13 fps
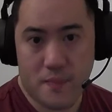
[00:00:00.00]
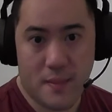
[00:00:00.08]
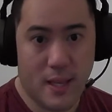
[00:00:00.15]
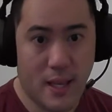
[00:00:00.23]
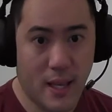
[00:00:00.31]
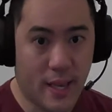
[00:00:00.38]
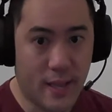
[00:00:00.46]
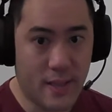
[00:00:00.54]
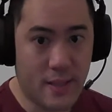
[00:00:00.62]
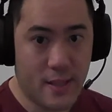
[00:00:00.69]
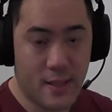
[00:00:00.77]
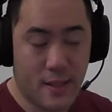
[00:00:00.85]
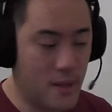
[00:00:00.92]
Hey
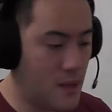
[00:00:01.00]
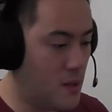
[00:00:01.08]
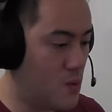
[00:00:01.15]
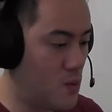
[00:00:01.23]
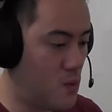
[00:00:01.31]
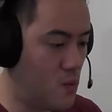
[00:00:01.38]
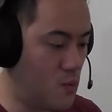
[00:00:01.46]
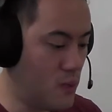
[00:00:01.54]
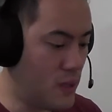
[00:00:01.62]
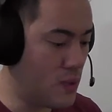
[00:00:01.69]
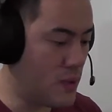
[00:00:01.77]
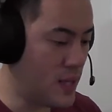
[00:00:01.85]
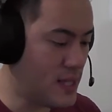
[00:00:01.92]
kids, real
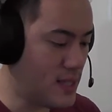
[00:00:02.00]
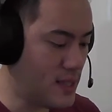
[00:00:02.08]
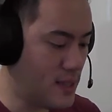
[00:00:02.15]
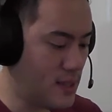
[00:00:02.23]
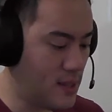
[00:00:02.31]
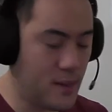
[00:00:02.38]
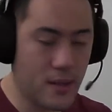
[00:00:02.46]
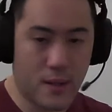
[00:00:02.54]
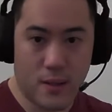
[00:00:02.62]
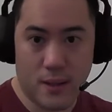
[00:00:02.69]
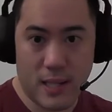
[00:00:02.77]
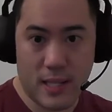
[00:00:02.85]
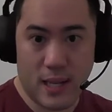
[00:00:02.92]
quick lesson, so
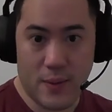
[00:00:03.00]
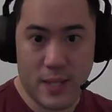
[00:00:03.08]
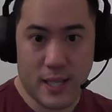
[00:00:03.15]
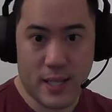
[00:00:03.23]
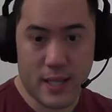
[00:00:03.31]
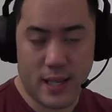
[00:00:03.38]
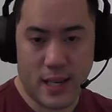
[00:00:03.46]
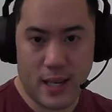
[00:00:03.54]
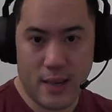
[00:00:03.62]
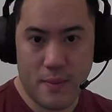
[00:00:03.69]
let's not waste any time.